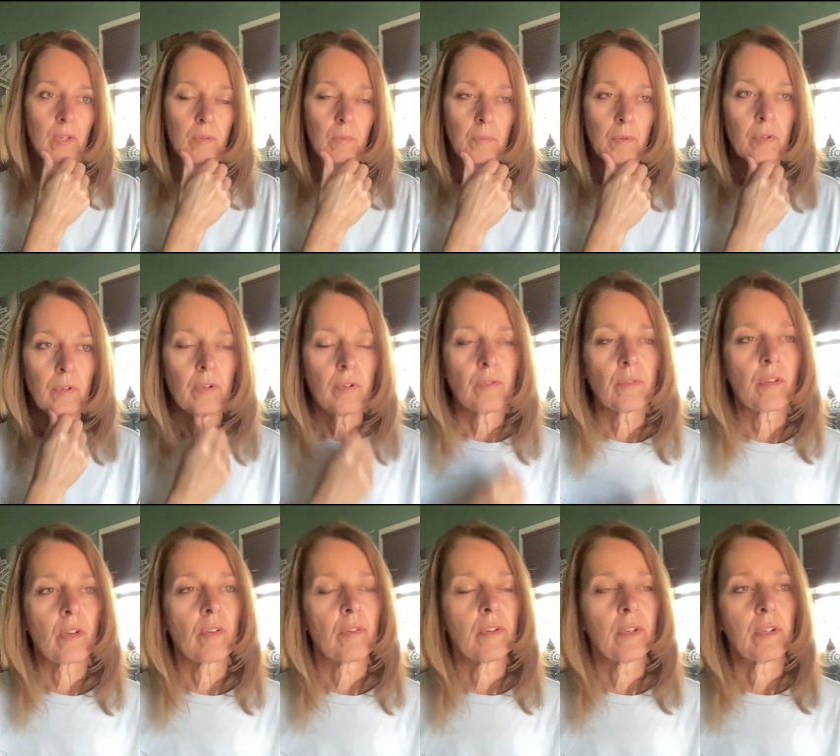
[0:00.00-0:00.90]
Pluto's
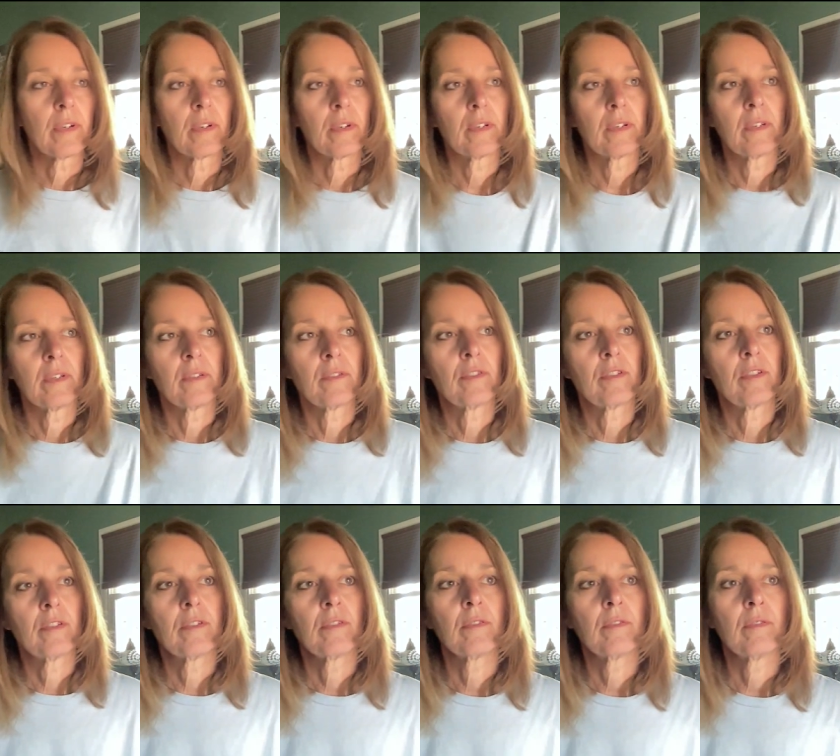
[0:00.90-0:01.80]
going
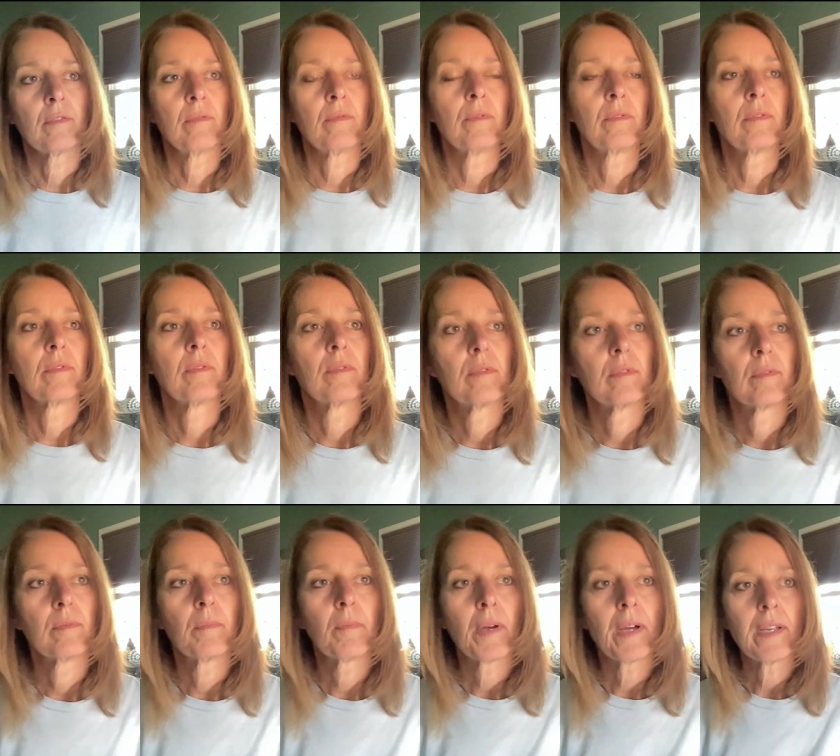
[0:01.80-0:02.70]
into
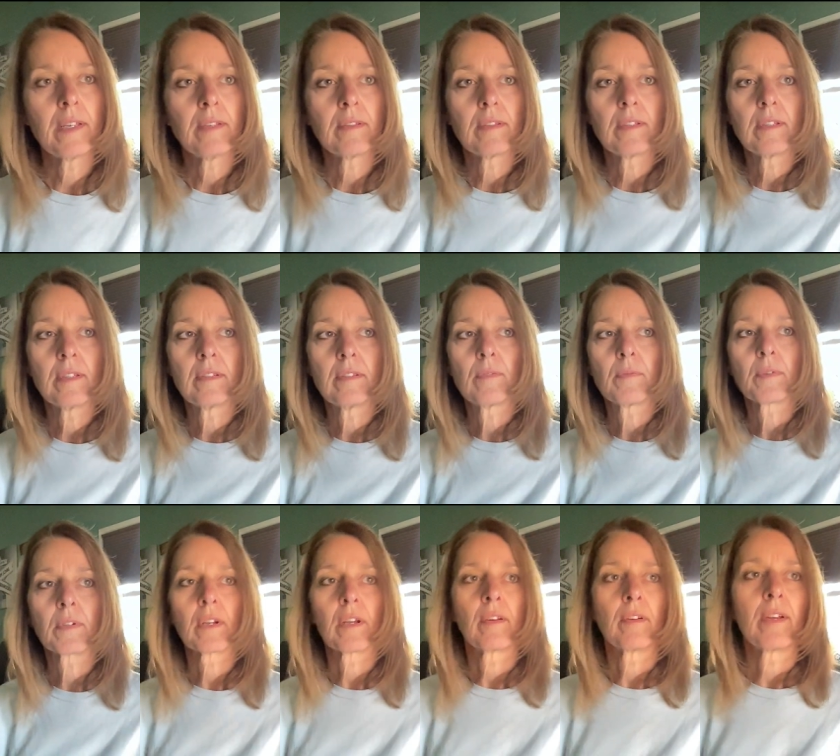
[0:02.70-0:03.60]
Pisces. We're
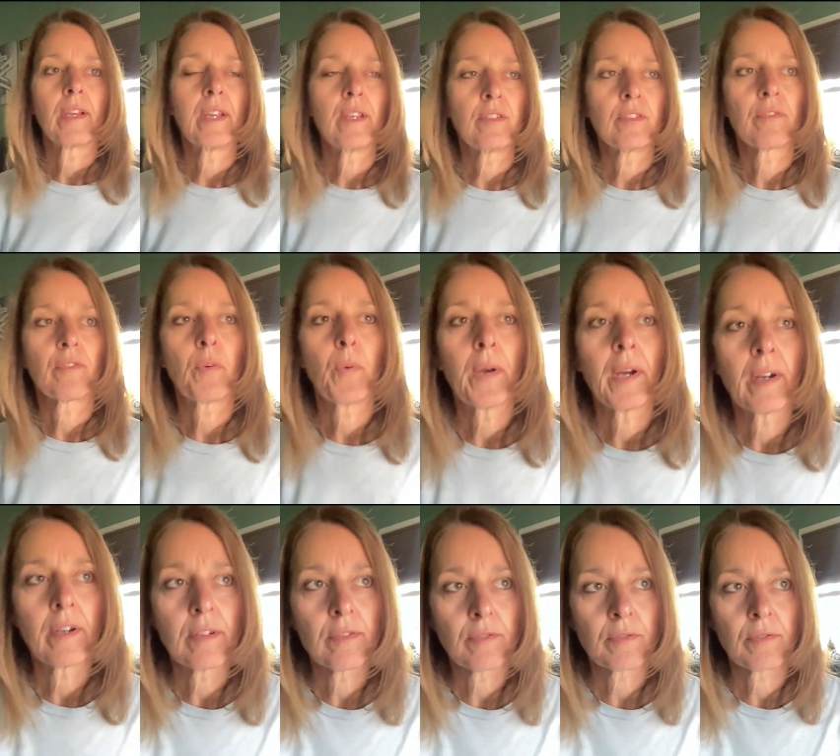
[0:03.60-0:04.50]
going into
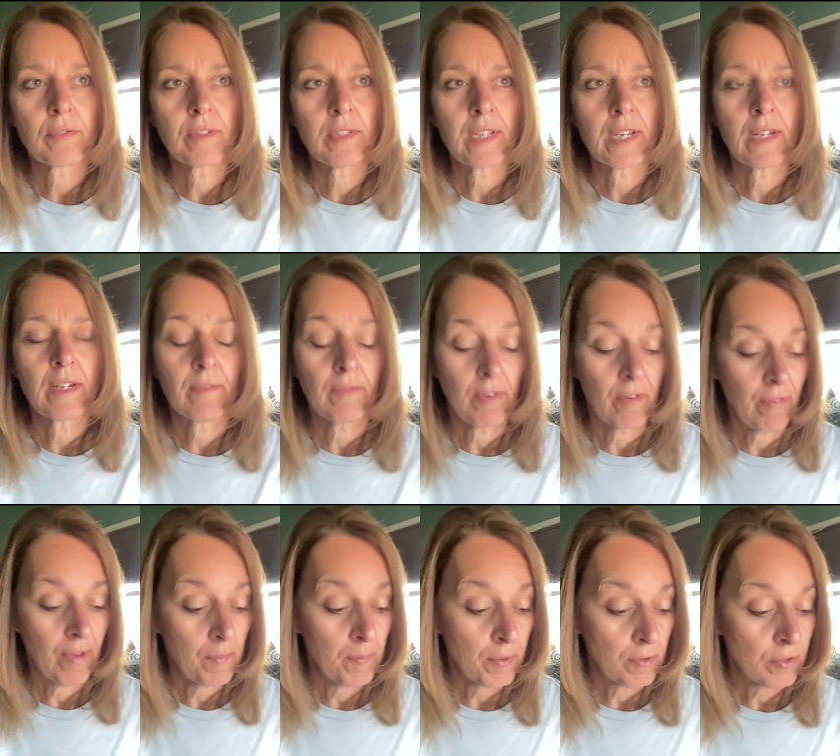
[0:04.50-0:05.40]
Aquarius towards the end of
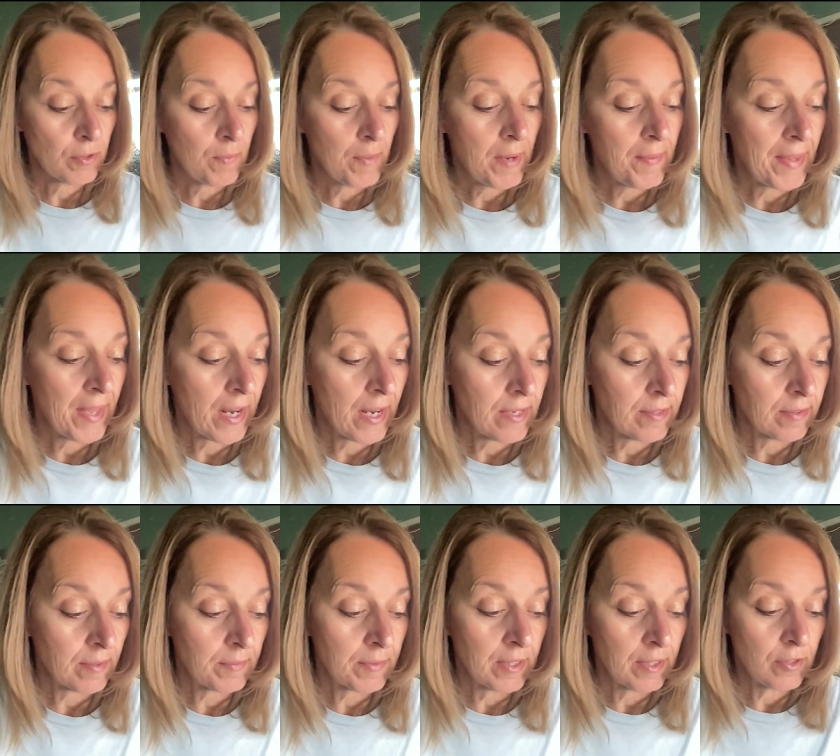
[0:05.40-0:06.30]
November. So maybe that has
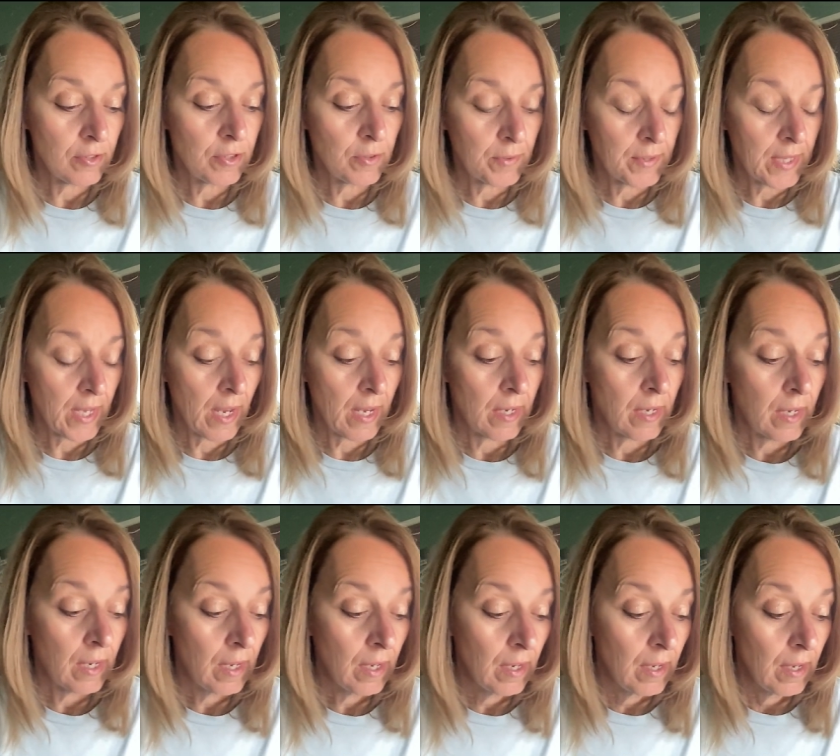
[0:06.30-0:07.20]
something to do with that.
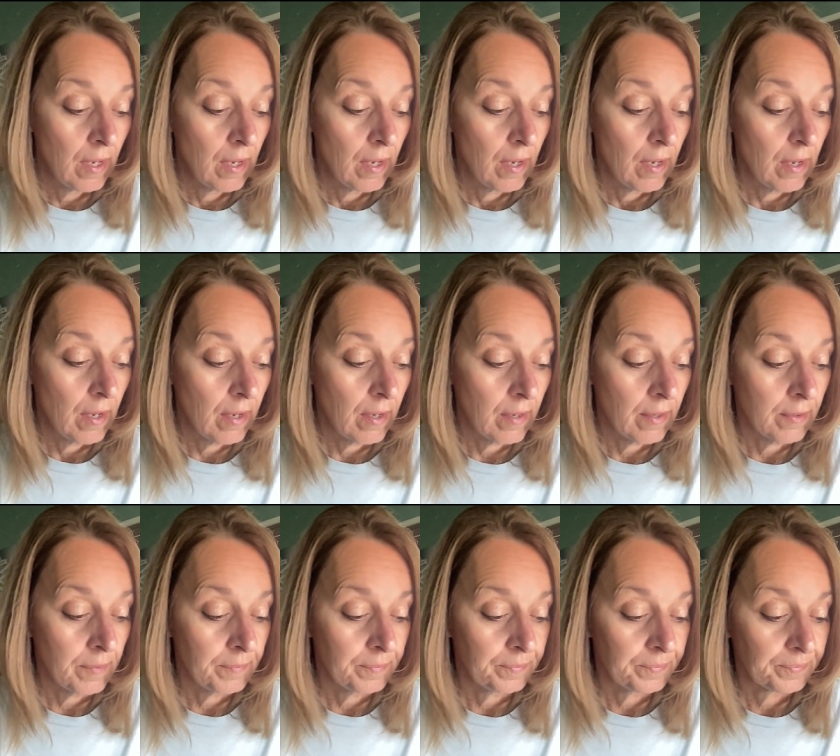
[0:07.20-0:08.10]

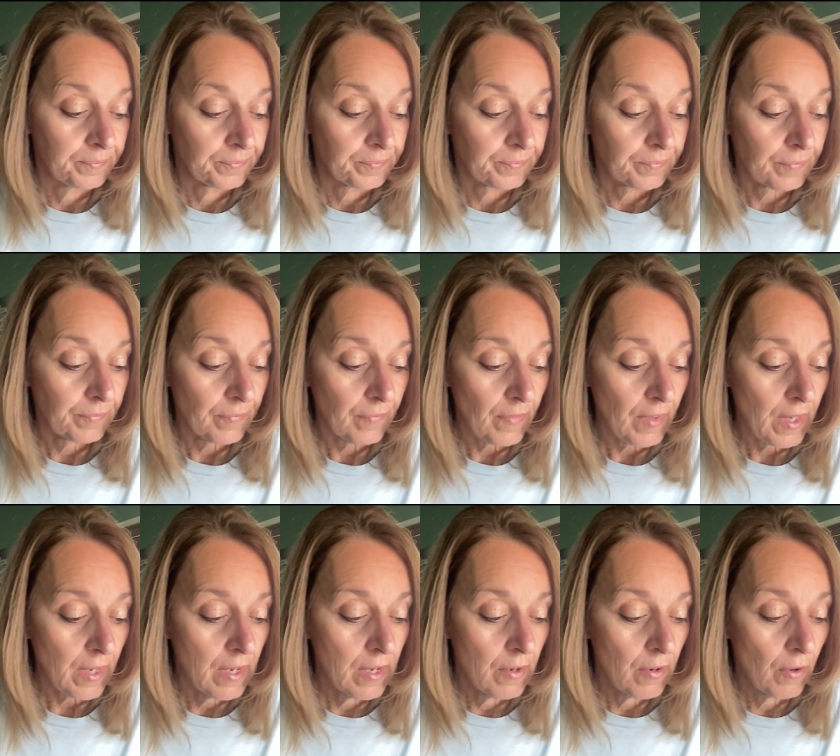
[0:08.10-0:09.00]
Um,
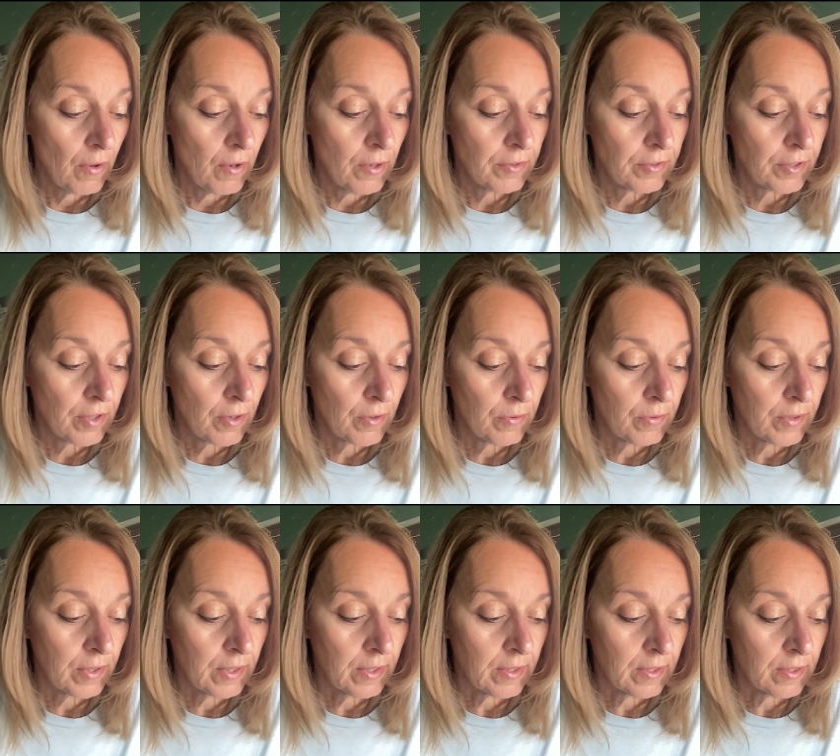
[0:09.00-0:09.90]
and also
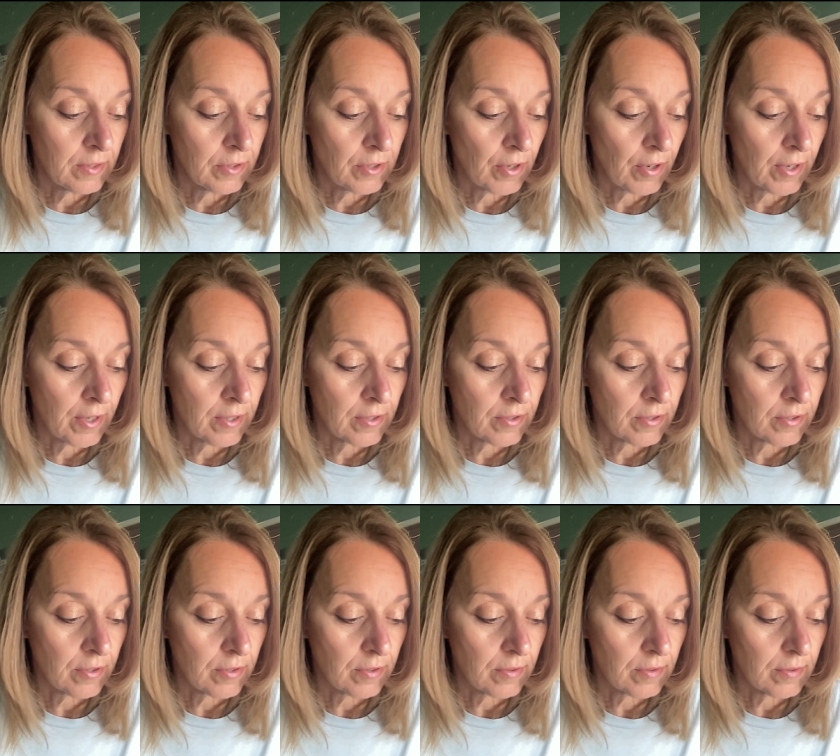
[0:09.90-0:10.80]
the, the
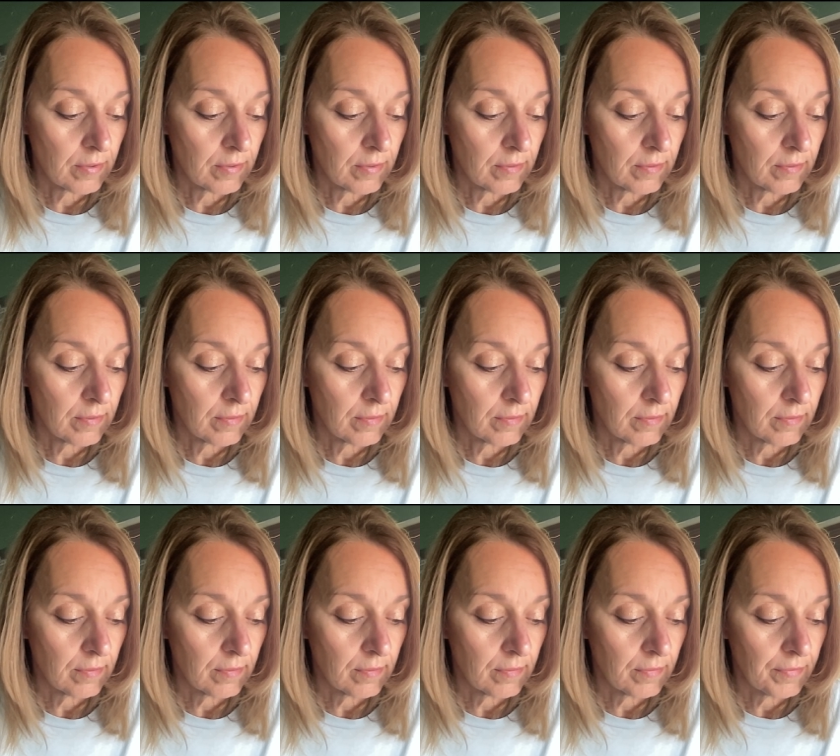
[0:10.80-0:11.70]
Taurus
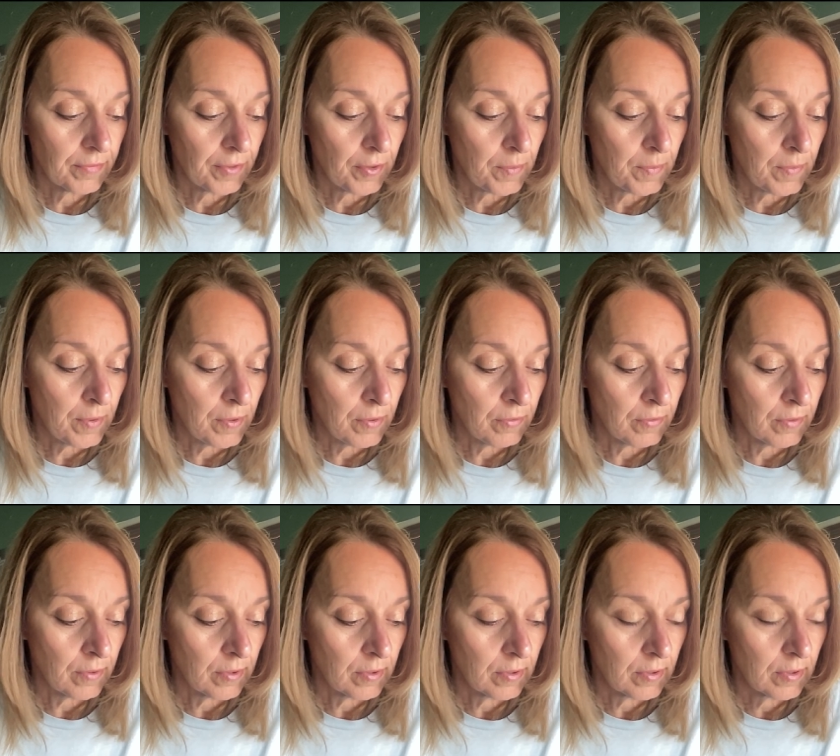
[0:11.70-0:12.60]
full moon